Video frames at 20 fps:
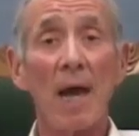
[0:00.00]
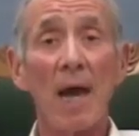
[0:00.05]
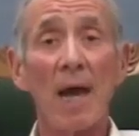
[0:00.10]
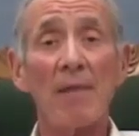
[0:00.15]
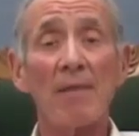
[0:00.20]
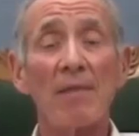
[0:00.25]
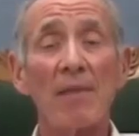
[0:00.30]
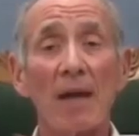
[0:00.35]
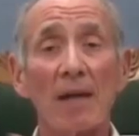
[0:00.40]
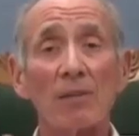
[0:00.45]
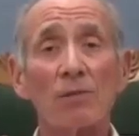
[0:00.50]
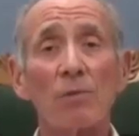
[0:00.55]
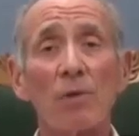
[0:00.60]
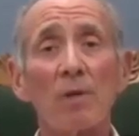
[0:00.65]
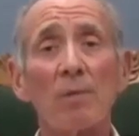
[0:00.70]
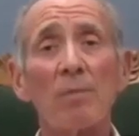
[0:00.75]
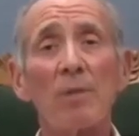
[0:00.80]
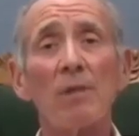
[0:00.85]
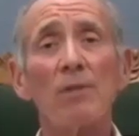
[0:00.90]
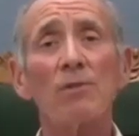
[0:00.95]
And that's
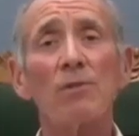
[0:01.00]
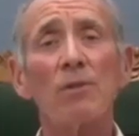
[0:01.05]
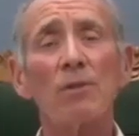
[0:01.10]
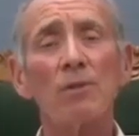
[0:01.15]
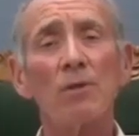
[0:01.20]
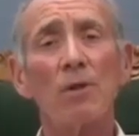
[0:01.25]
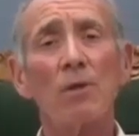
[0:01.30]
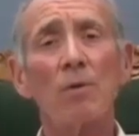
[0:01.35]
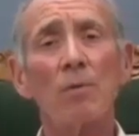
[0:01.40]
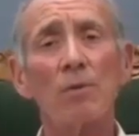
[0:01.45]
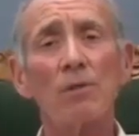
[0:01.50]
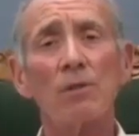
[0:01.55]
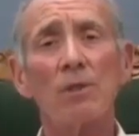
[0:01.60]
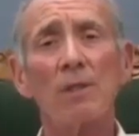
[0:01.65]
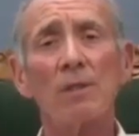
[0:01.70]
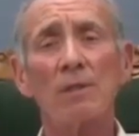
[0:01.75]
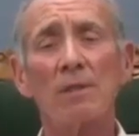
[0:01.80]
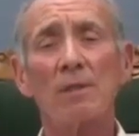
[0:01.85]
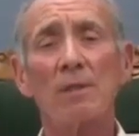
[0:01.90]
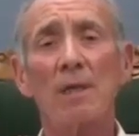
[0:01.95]
what it means to look with
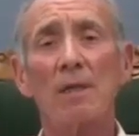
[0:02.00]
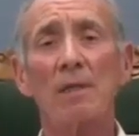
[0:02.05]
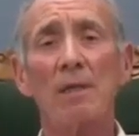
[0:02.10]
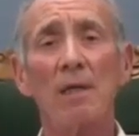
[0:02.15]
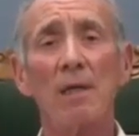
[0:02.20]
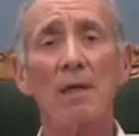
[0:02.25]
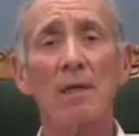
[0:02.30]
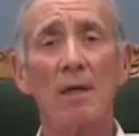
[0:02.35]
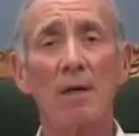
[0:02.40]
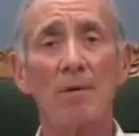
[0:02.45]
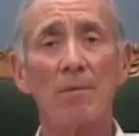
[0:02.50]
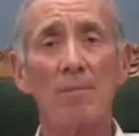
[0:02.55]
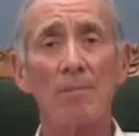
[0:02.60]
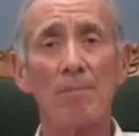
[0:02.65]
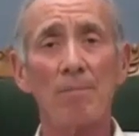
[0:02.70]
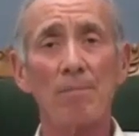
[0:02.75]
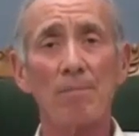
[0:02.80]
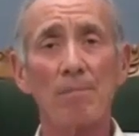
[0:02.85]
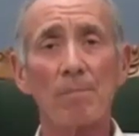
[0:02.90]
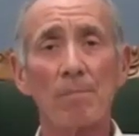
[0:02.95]
Jesus at the ego.
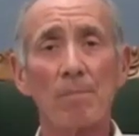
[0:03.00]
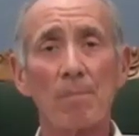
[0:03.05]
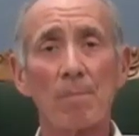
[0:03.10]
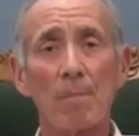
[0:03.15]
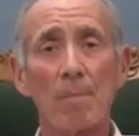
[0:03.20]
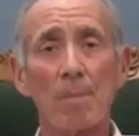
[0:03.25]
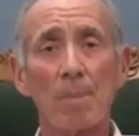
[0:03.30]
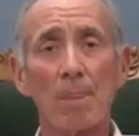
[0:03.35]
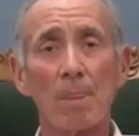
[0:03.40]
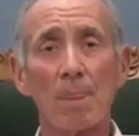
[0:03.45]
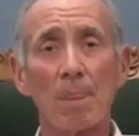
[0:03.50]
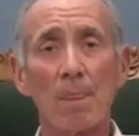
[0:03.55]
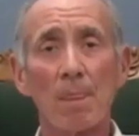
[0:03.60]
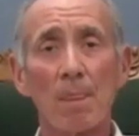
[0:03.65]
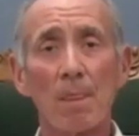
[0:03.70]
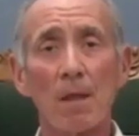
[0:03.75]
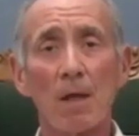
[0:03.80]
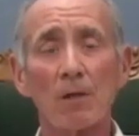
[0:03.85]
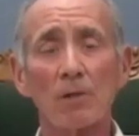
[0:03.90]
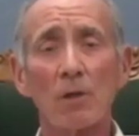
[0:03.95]

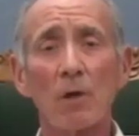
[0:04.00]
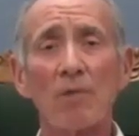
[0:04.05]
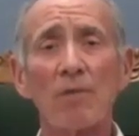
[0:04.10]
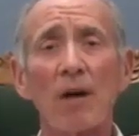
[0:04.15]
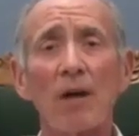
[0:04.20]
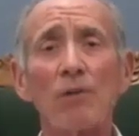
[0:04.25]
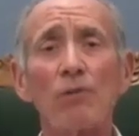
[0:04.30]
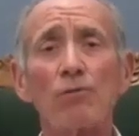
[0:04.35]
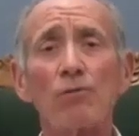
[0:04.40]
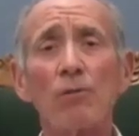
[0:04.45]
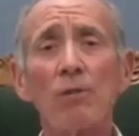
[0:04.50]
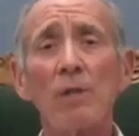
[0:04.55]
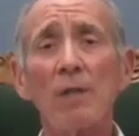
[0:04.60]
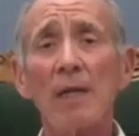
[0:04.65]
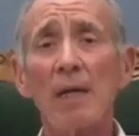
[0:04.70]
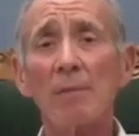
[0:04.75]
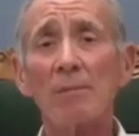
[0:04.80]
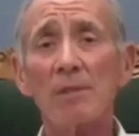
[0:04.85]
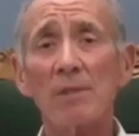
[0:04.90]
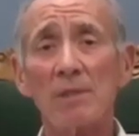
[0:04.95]
So if I
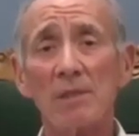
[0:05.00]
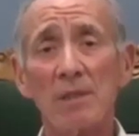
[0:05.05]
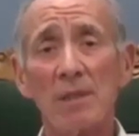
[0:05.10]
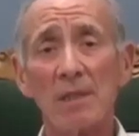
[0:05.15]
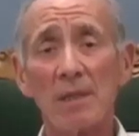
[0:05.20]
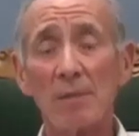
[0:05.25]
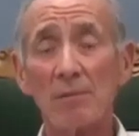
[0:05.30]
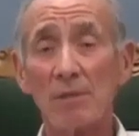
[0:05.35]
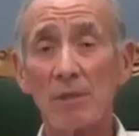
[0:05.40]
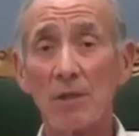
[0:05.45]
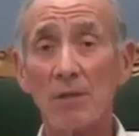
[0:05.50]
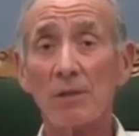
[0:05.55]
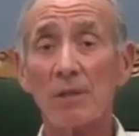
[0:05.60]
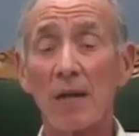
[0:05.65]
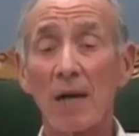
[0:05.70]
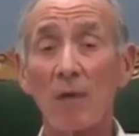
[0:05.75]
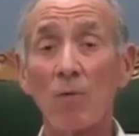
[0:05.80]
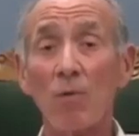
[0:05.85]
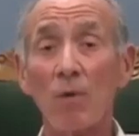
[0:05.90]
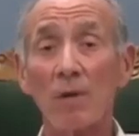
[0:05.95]
truly am serious
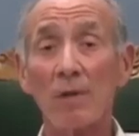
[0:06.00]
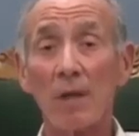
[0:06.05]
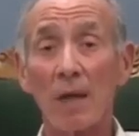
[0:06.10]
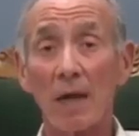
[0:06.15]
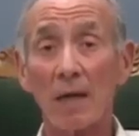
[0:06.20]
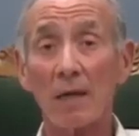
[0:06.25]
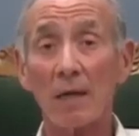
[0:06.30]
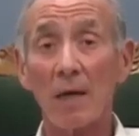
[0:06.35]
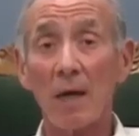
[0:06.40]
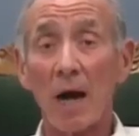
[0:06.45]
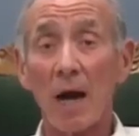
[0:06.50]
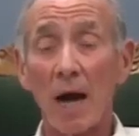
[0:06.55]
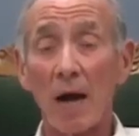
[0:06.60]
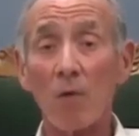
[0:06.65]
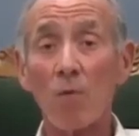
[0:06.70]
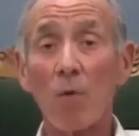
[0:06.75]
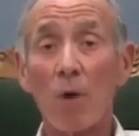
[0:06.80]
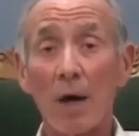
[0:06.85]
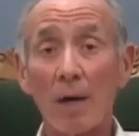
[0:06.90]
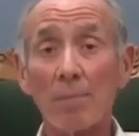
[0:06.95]
that I
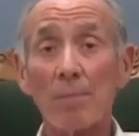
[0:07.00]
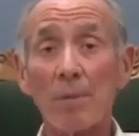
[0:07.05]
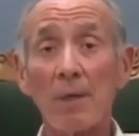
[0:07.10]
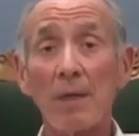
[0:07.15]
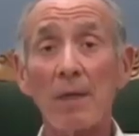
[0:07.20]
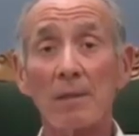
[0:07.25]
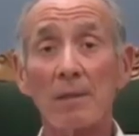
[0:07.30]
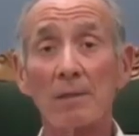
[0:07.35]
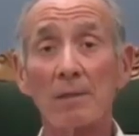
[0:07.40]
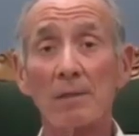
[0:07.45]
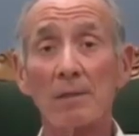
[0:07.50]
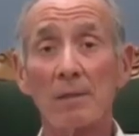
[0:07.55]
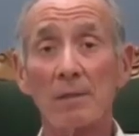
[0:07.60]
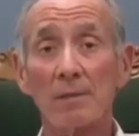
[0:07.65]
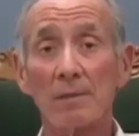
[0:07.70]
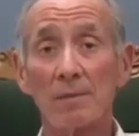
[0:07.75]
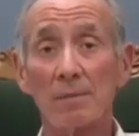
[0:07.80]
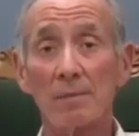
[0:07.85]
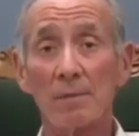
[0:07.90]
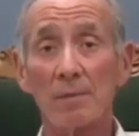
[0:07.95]
want peace,
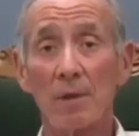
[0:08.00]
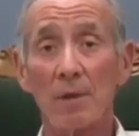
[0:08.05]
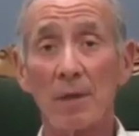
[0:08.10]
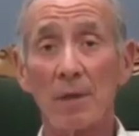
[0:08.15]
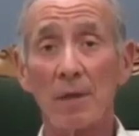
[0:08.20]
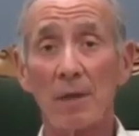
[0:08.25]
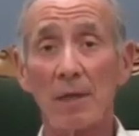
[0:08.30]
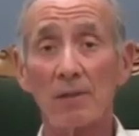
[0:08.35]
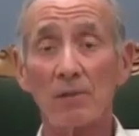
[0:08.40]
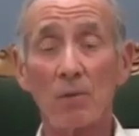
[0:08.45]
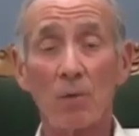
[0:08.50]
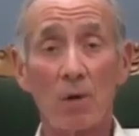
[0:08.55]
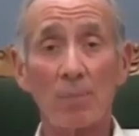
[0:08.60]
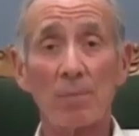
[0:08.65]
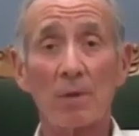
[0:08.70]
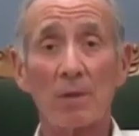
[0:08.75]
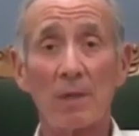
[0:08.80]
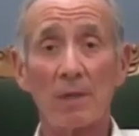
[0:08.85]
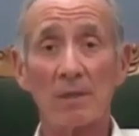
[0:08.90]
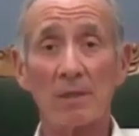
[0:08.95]
right? As the
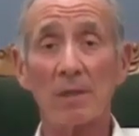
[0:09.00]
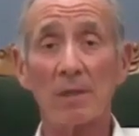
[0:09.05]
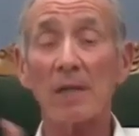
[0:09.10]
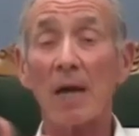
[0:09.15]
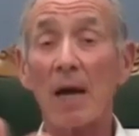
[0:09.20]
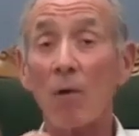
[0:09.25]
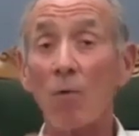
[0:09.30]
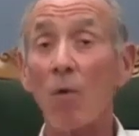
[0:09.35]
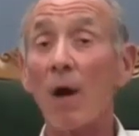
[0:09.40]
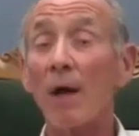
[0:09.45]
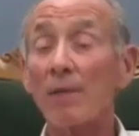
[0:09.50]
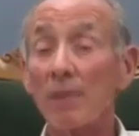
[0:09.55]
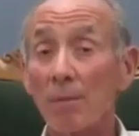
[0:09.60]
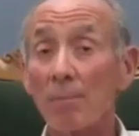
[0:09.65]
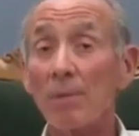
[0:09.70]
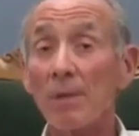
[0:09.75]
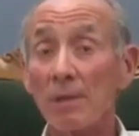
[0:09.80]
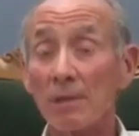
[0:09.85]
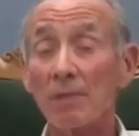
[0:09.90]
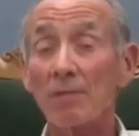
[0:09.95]
workbook lesson says, I want the
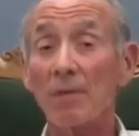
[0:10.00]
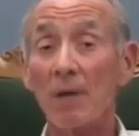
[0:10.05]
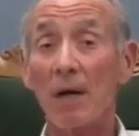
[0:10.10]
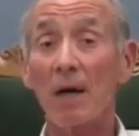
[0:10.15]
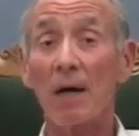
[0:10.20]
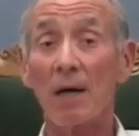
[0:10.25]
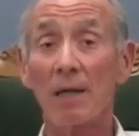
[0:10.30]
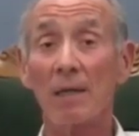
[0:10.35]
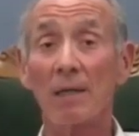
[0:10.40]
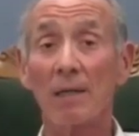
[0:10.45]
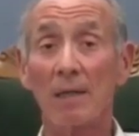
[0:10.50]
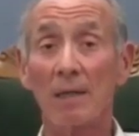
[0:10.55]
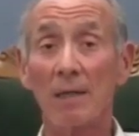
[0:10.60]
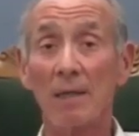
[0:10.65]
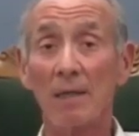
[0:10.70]
peace of God.